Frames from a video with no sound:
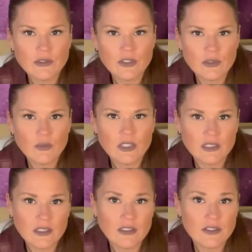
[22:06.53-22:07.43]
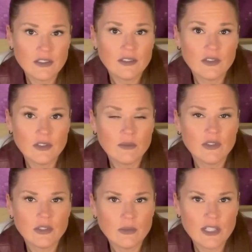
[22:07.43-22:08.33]
You're willing to listen to them
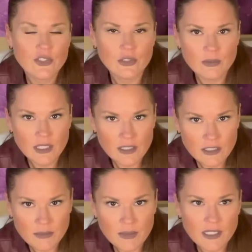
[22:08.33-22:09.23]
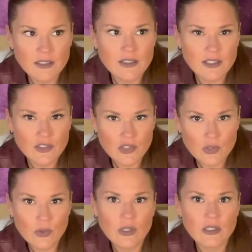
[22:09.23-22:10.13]
with your rational mind and make decisions
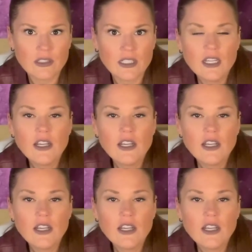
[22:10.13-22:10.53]
accordingly.